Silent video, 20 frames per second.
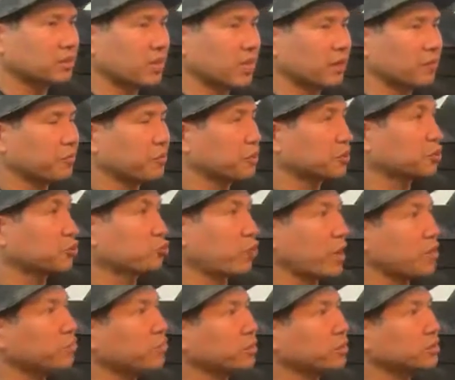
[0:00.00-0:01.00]
that fish
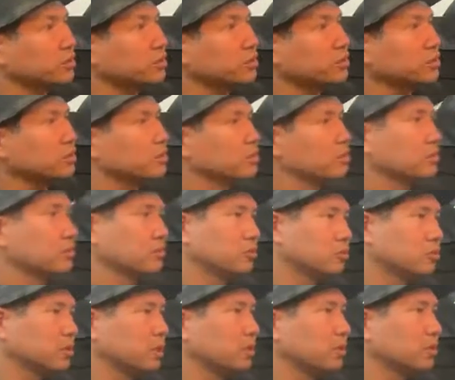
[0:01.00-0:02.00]
stripers
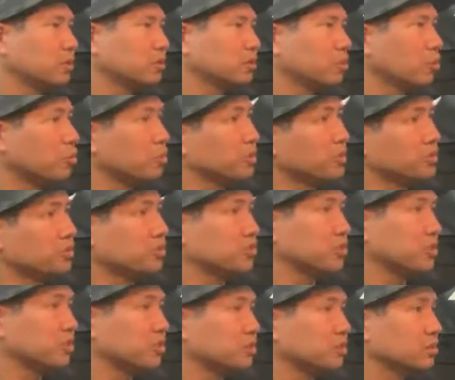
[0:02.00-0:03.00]
using slow pitch
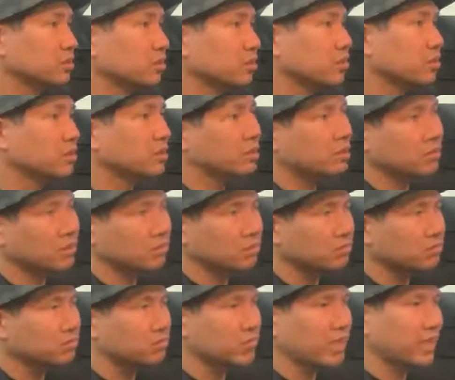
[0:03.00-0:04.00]
jigs,
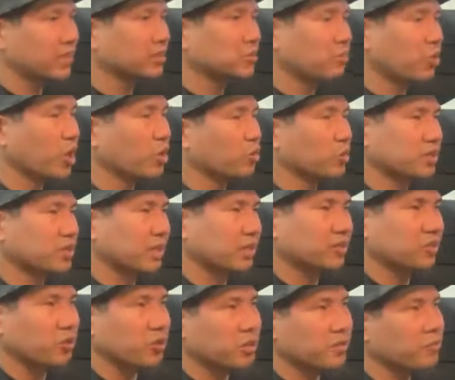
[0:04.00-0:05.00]
like small ones, like
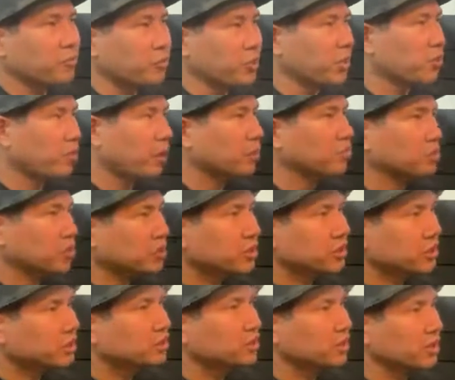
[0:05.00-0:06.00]
30, 40 gram
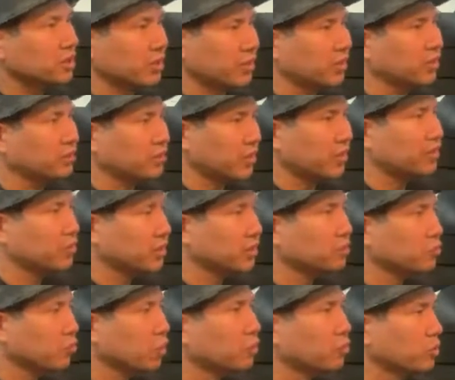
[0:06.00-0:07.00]
jigs. And they've
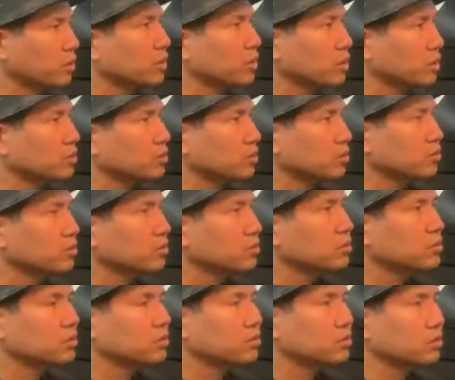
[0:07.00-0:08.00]
done well with that too.
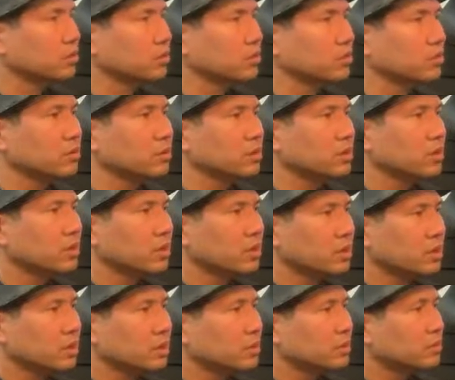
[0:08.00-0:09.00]
Yeah. So I had a
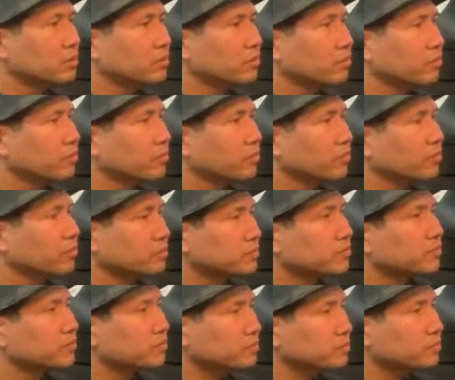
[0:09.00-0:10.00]
friend once
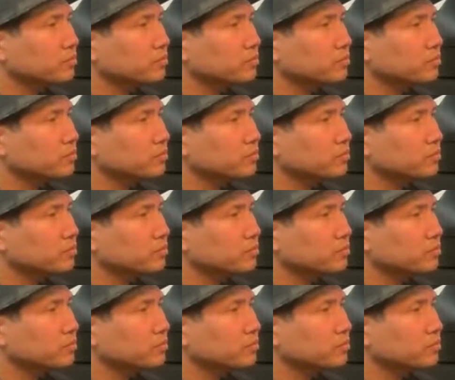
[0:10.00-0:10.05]
and